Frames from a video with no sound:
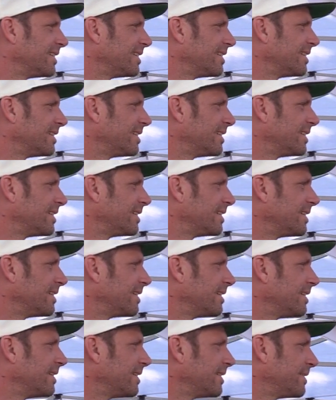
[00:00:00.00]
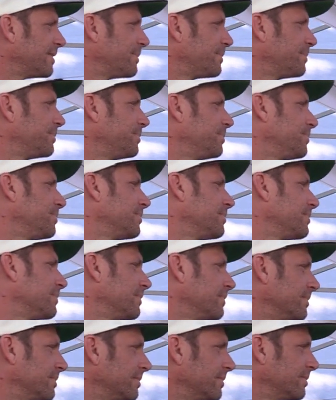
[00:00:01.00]

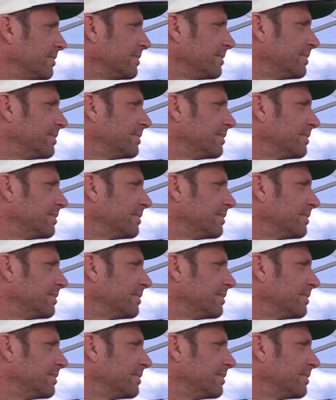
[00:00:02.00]
[no speech]